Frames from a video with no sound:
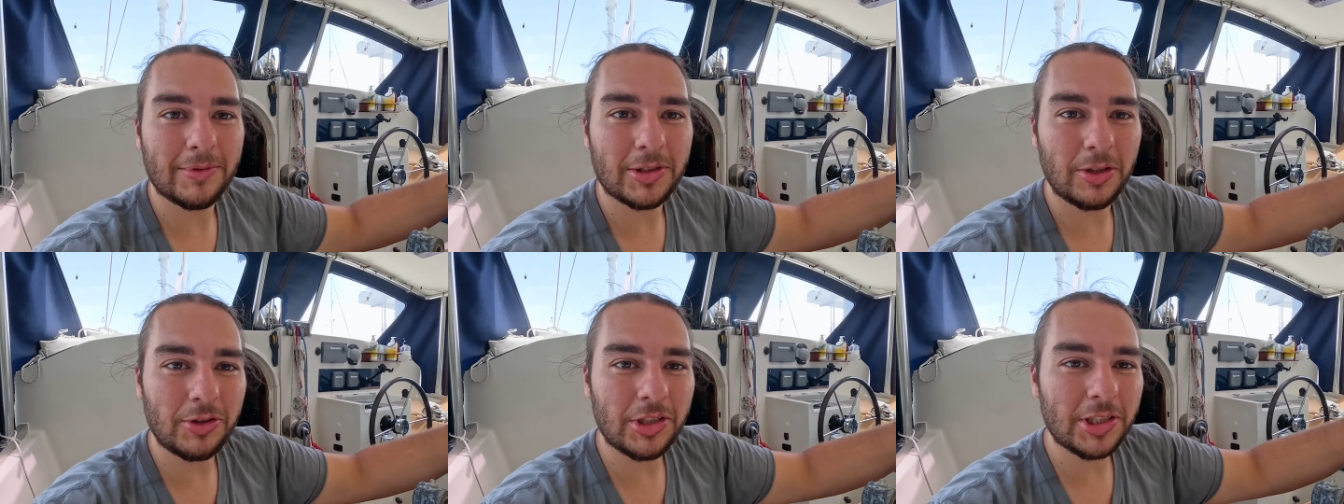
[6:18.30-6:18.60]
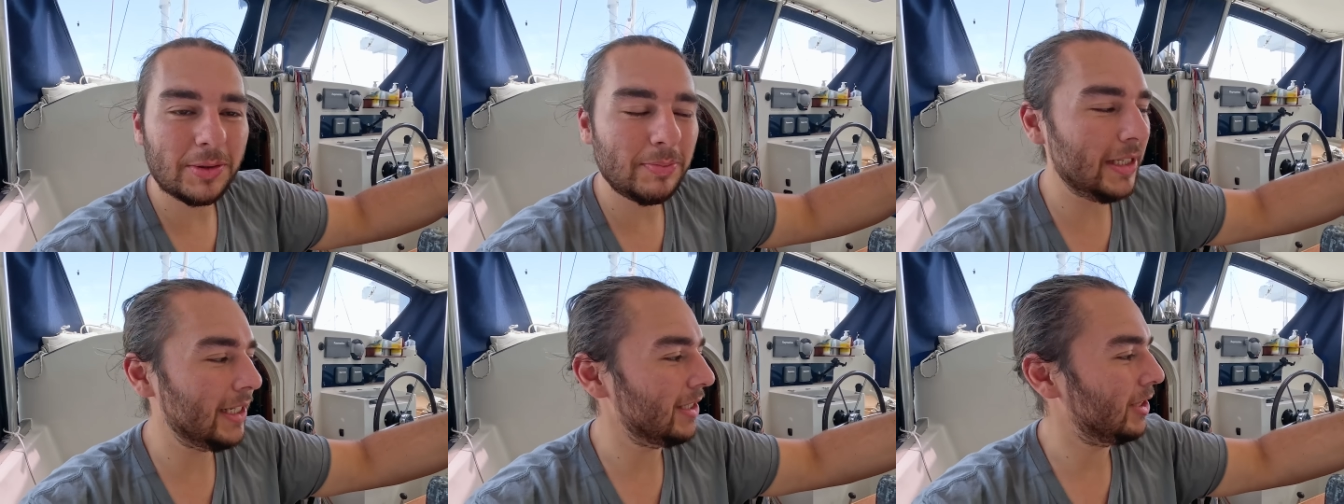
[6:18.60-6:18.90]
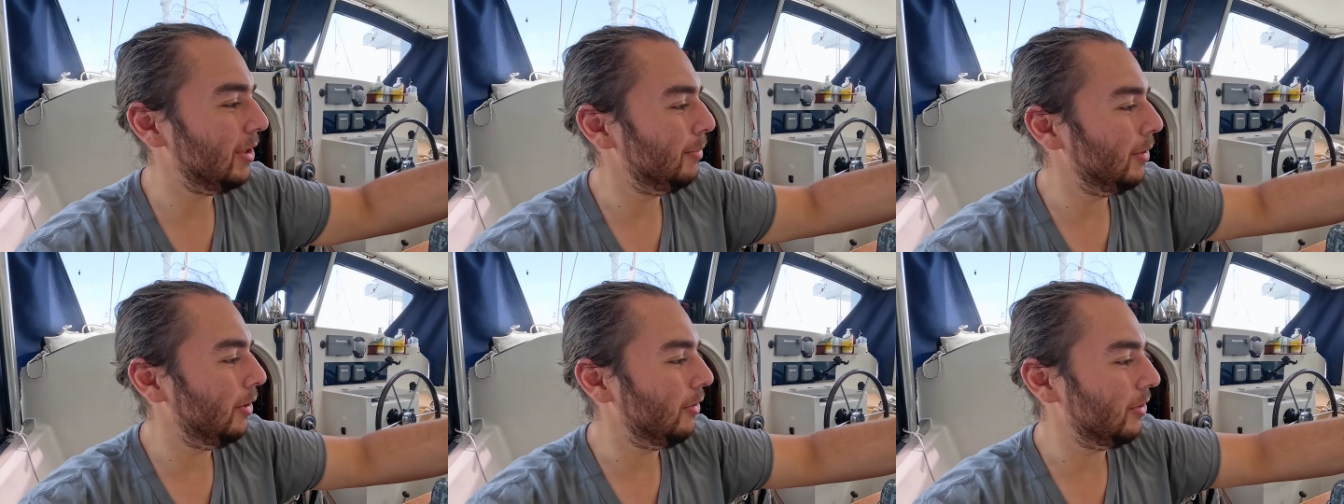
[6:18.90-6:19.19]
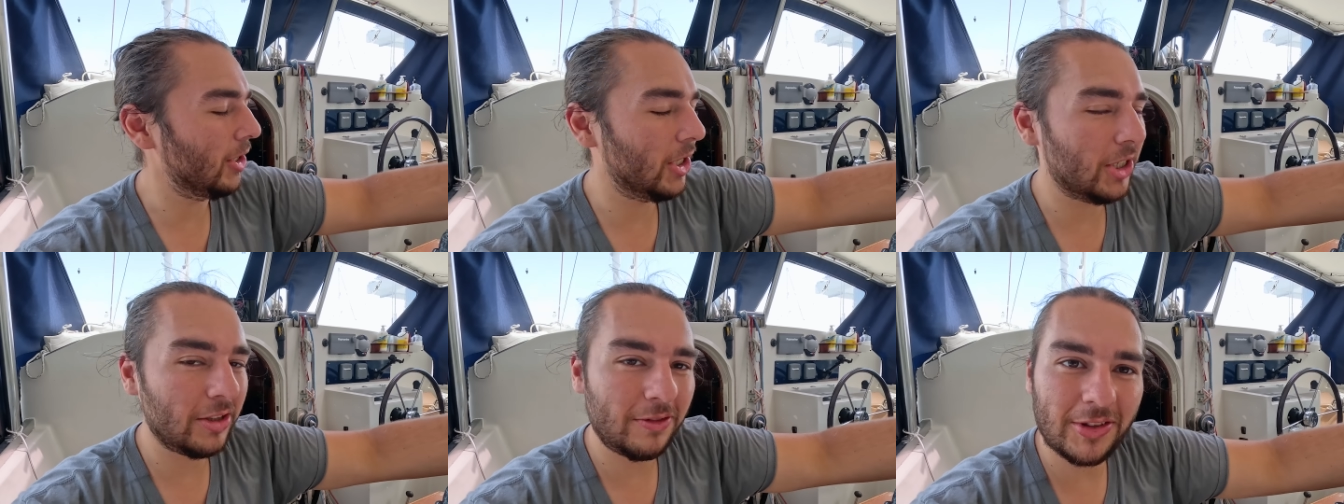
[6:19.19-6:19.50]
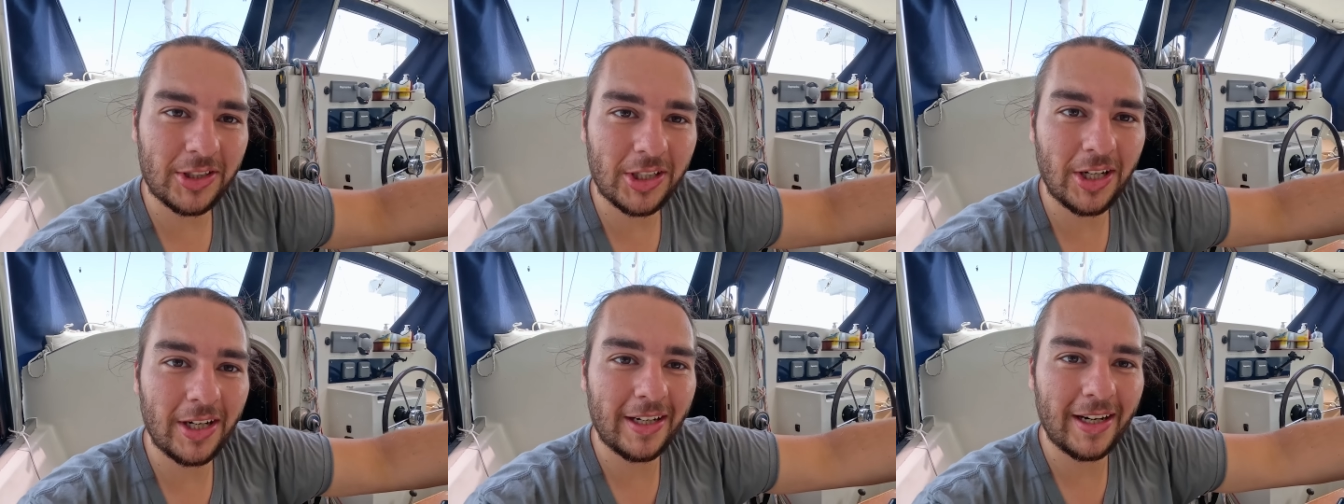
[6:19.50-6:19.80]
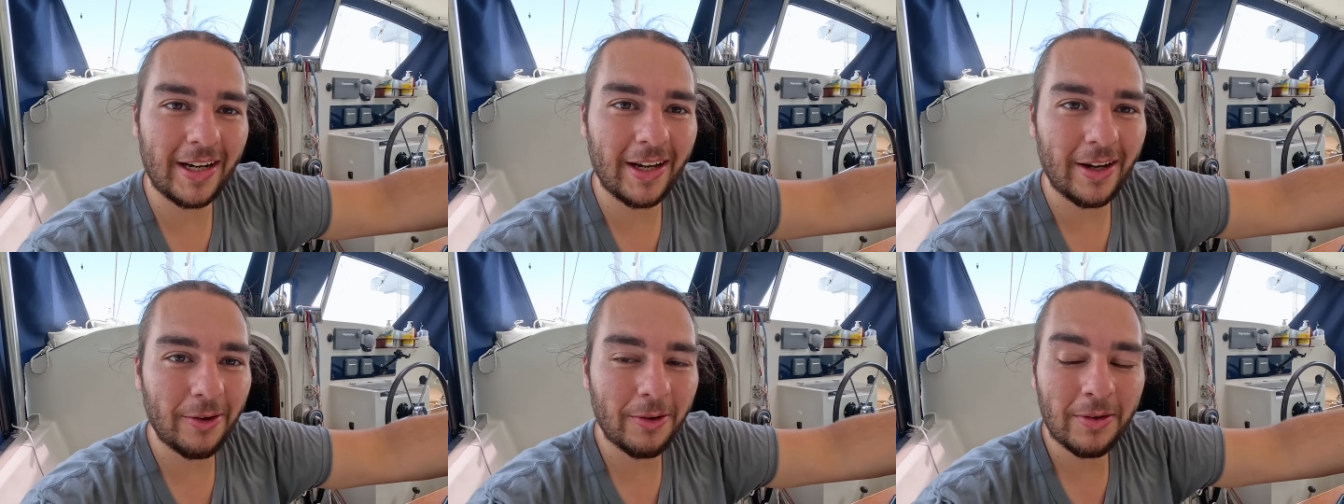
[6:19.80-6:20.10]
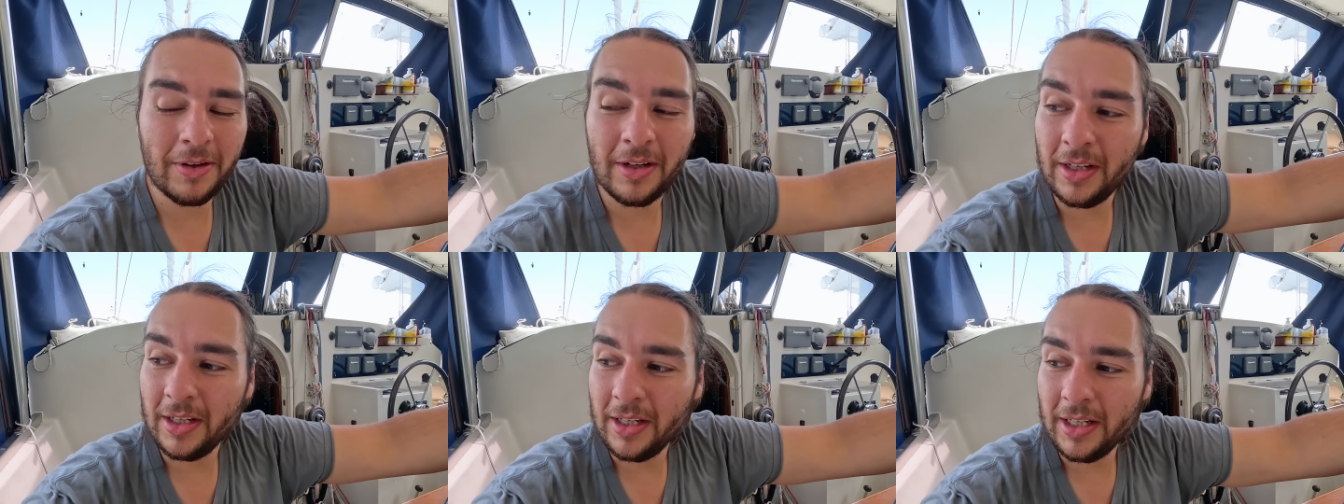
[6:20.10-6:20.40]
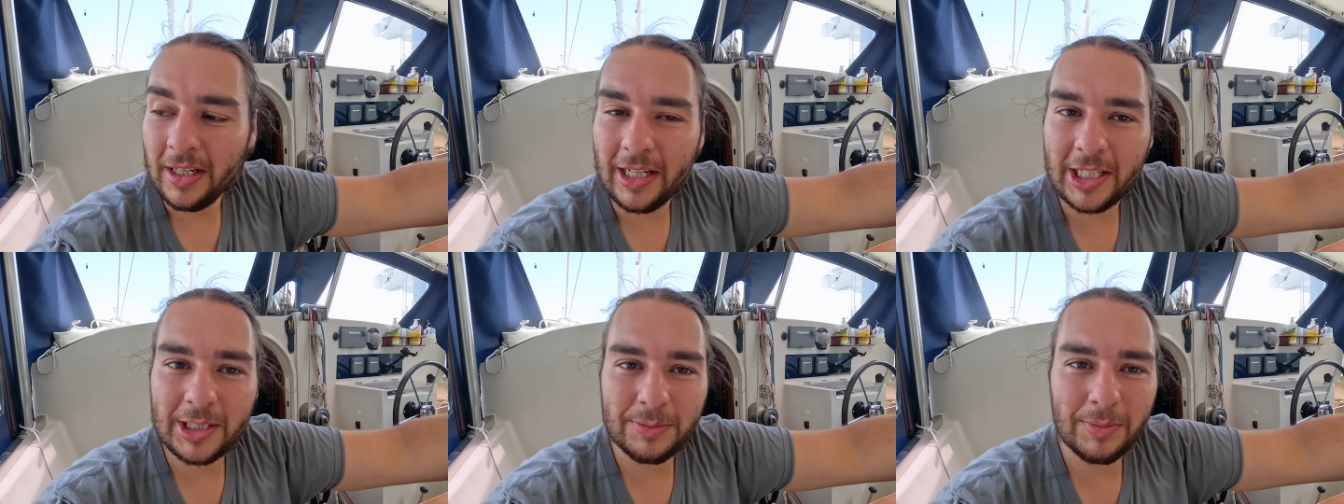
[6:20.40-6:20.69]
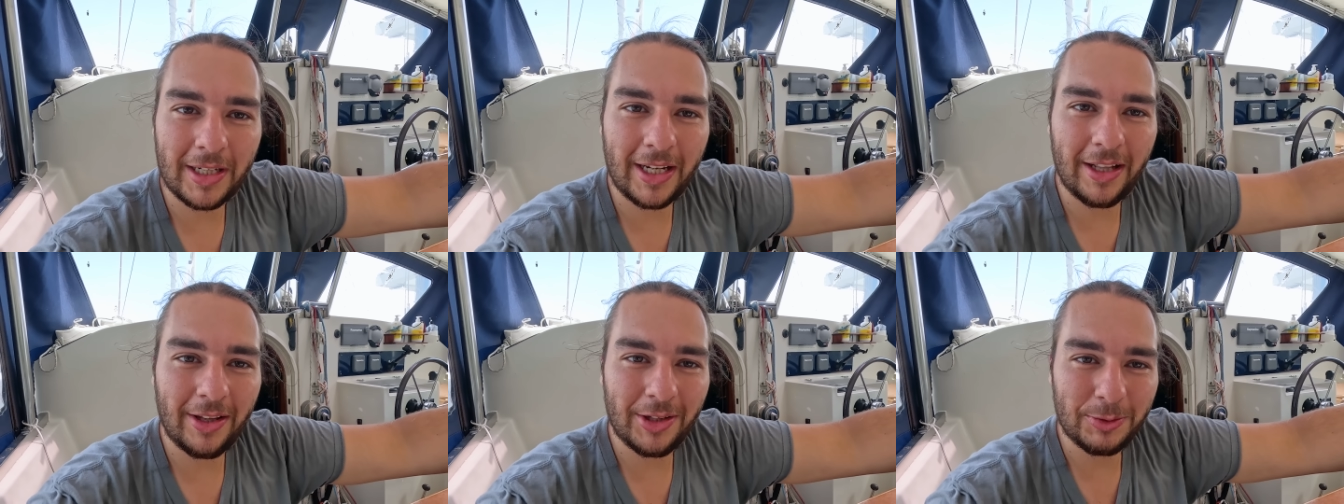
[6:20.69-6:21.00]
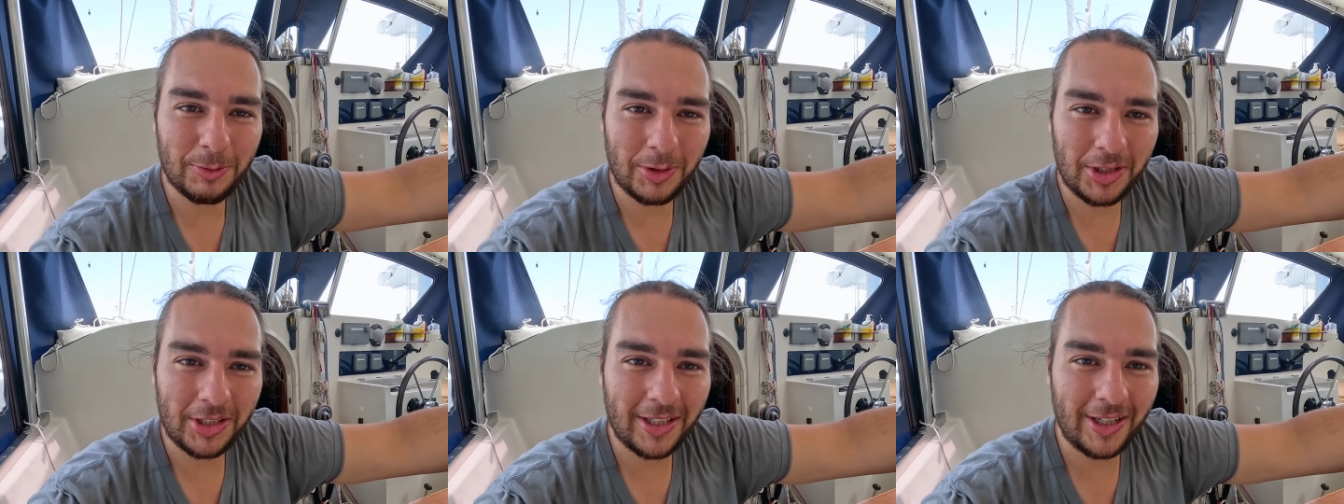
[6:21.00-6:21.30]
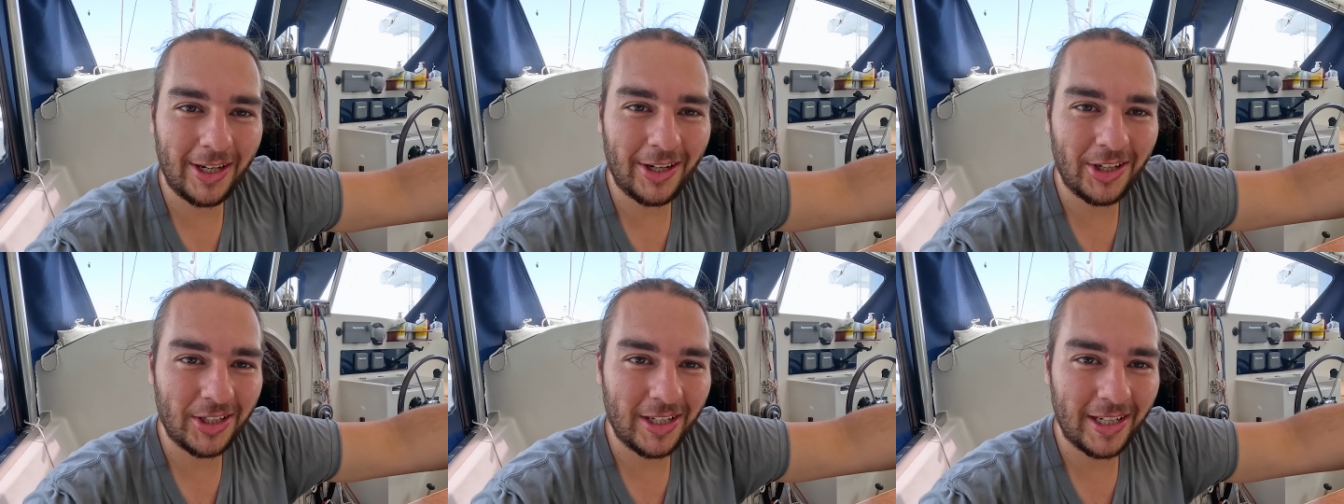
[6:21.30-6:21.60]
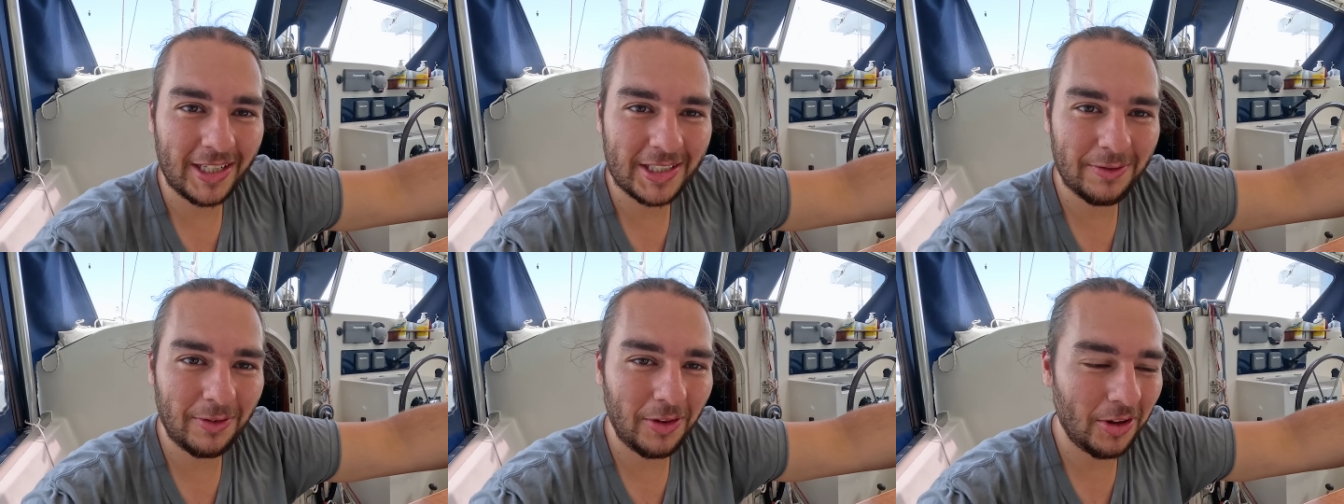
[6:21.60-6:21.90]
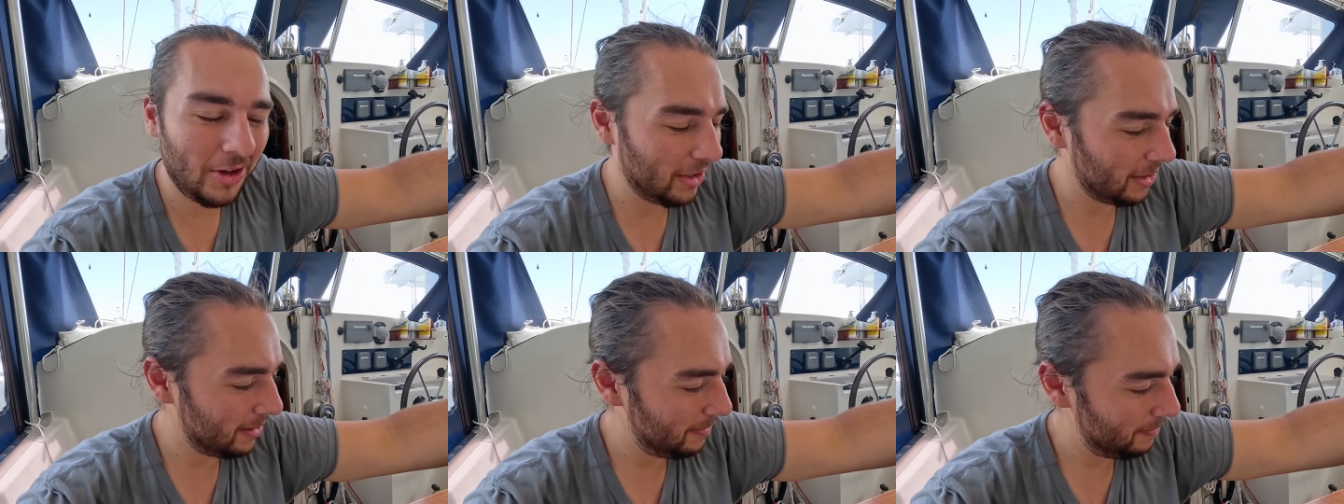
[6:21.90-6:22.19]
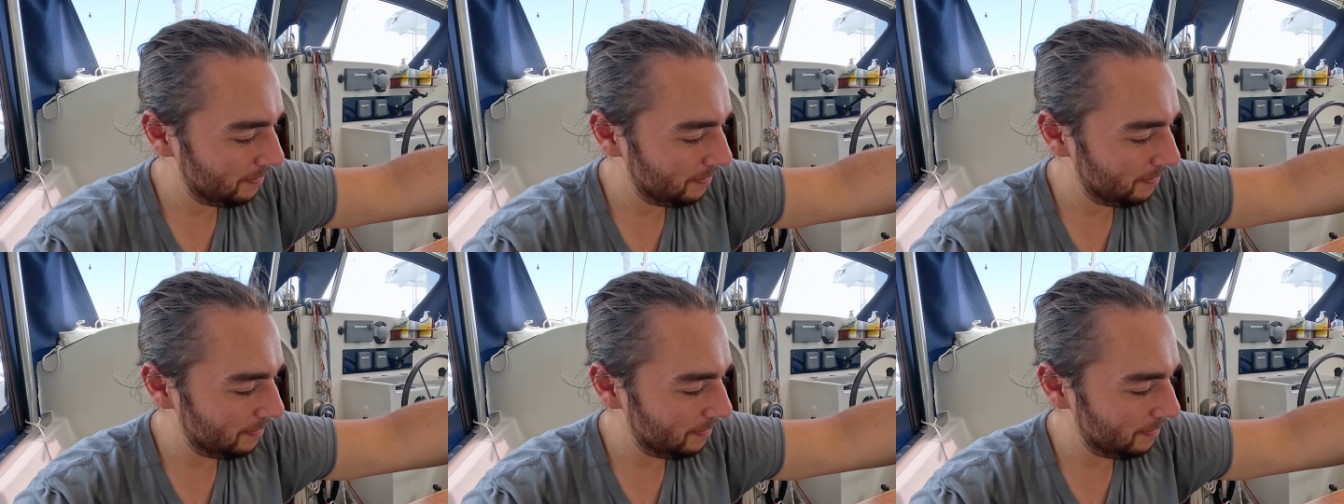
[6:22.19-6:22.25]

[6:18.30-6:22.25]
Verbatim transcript: So just me at the boatyard for right now as Michaela's working on our next vlog.